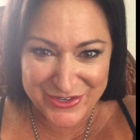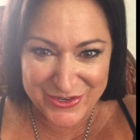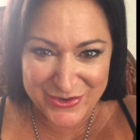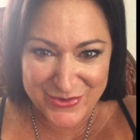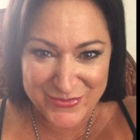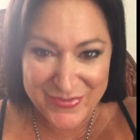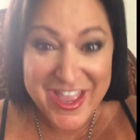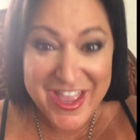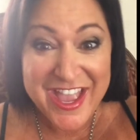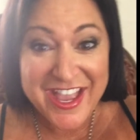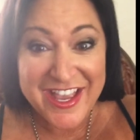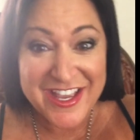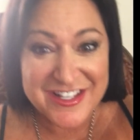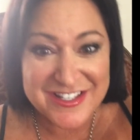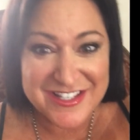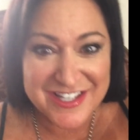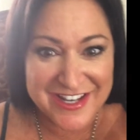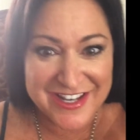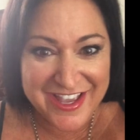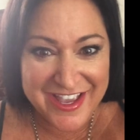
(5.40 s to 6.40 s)
You, and
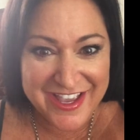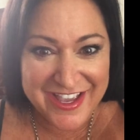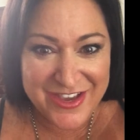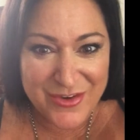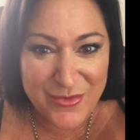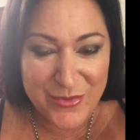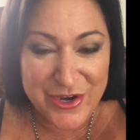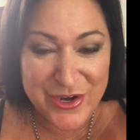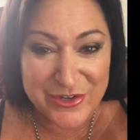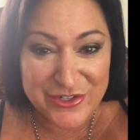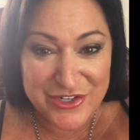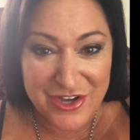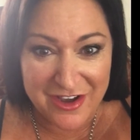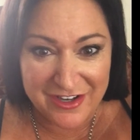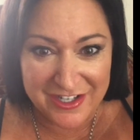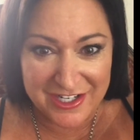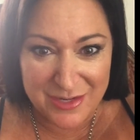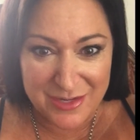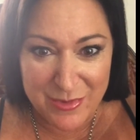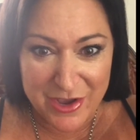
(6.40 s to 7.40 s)
today we are
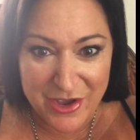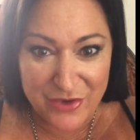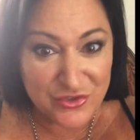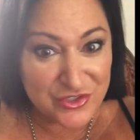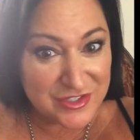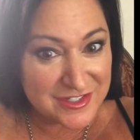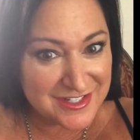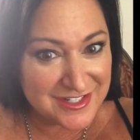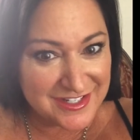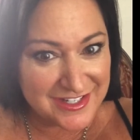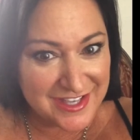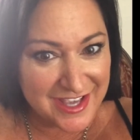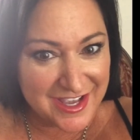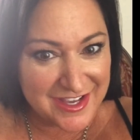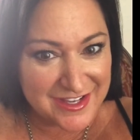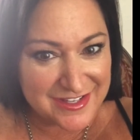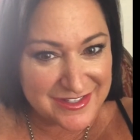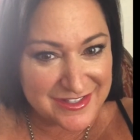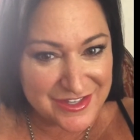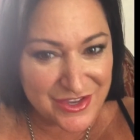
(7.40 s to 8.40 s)
talking about just in
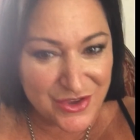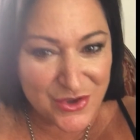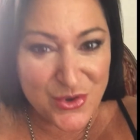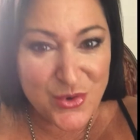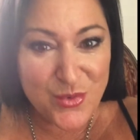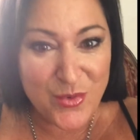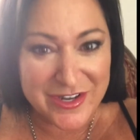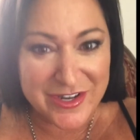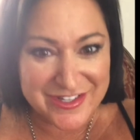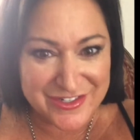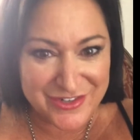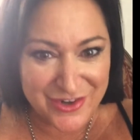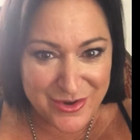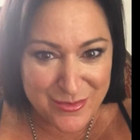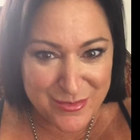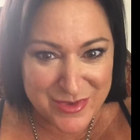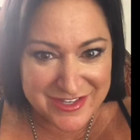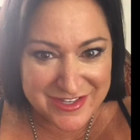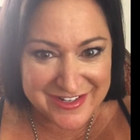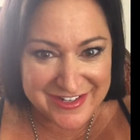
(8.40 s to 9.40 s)
case you want to start a
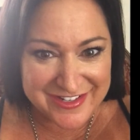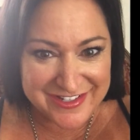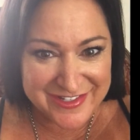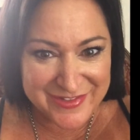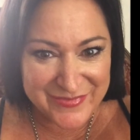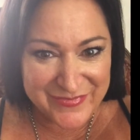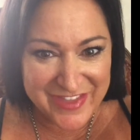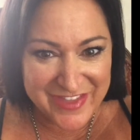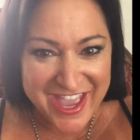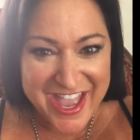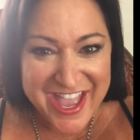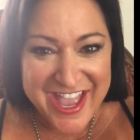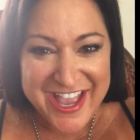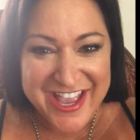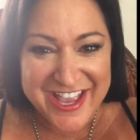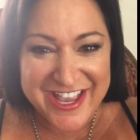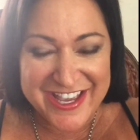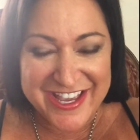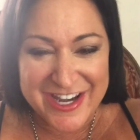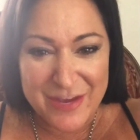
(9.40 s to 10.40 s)
business.
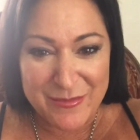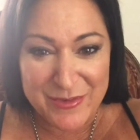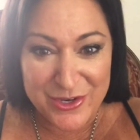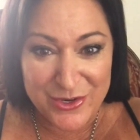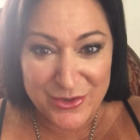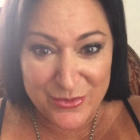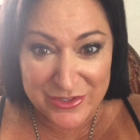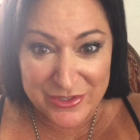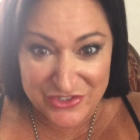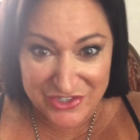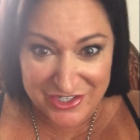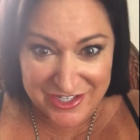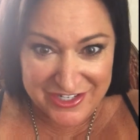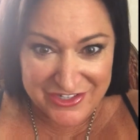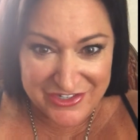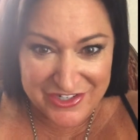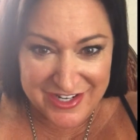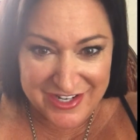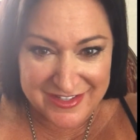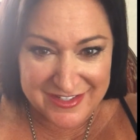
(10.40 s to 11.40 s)
And I'm here with Janine
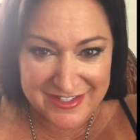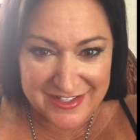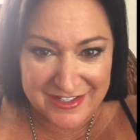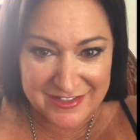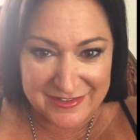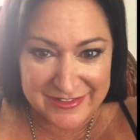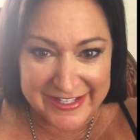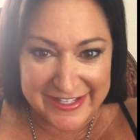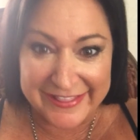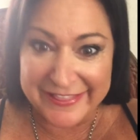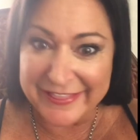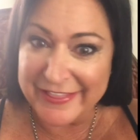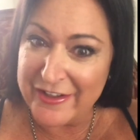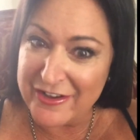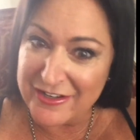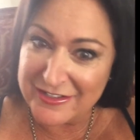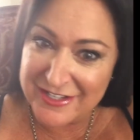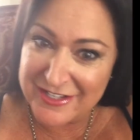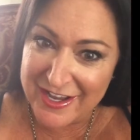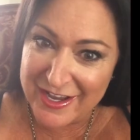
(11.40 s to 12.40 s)
Jensen,
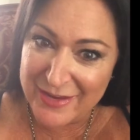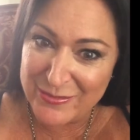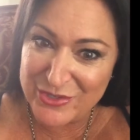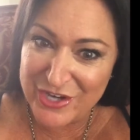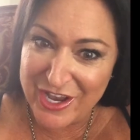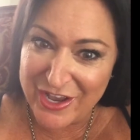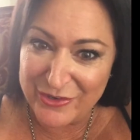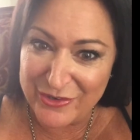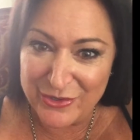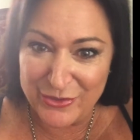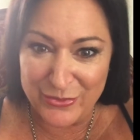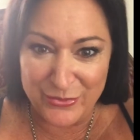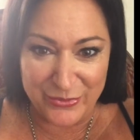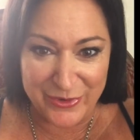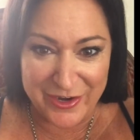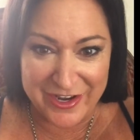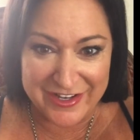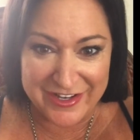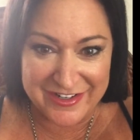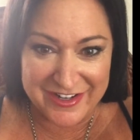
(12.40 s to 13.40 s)
longtime childhood
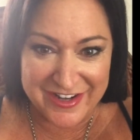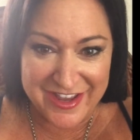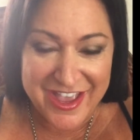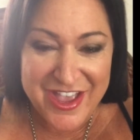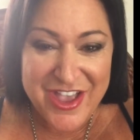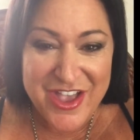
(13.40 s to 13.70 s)
friend.